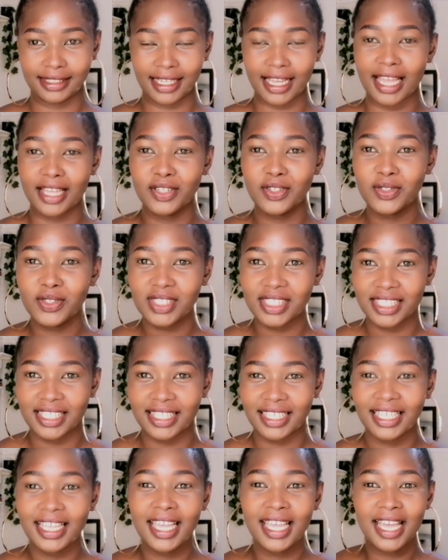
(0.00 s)
Can you
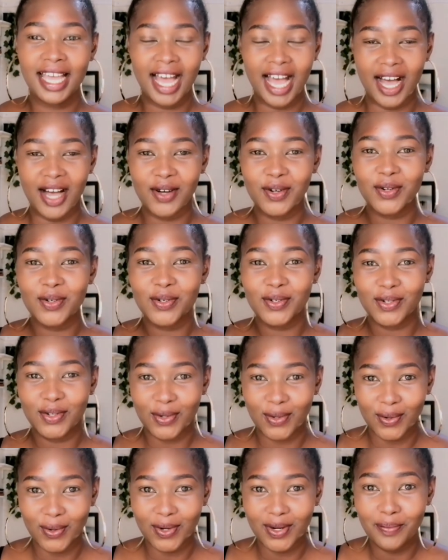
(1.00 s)
see how
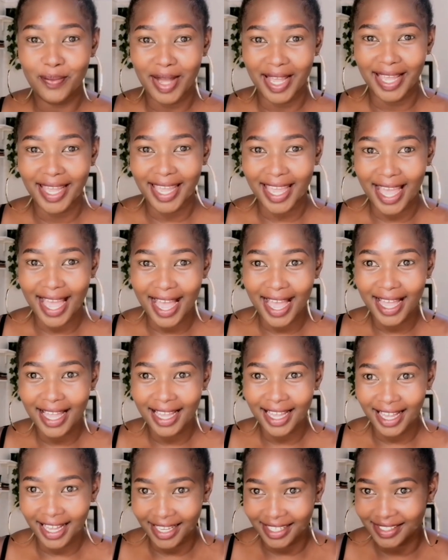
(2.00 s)
grown my hair
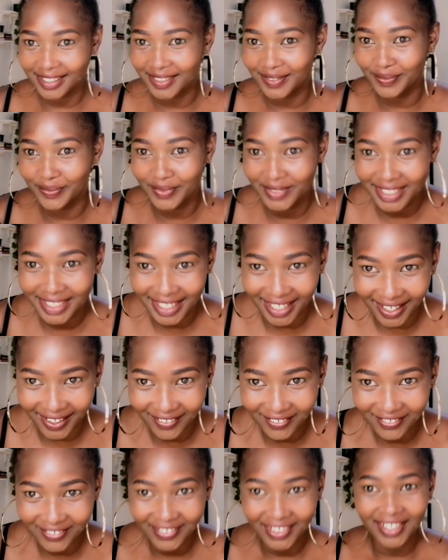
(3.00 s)
has
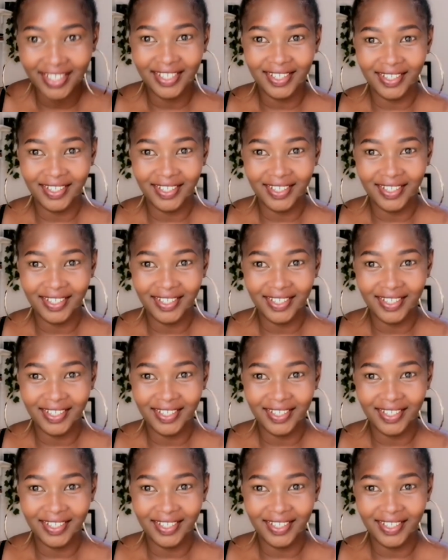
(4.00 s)
become?